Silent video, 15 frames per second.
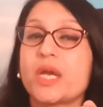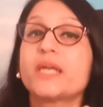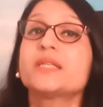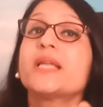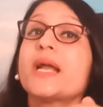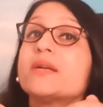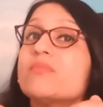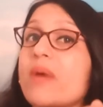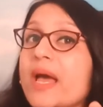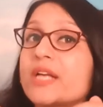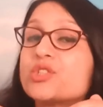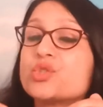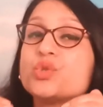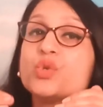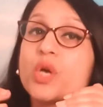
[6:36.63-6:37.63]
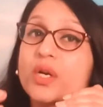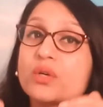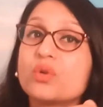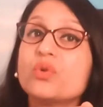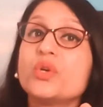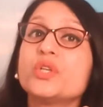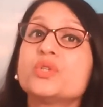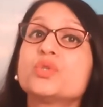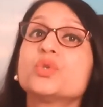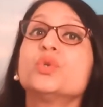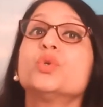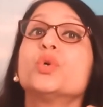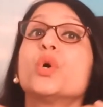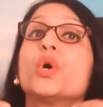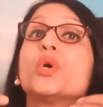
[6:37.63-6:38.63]
and that batch you are going
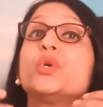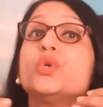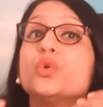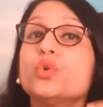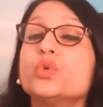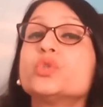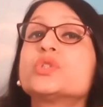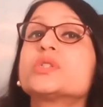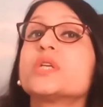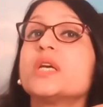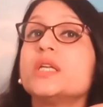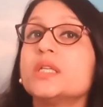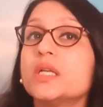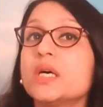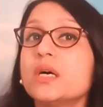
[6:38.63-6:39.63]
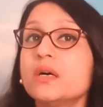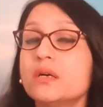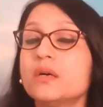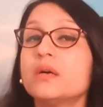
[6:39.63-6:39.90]
to use in the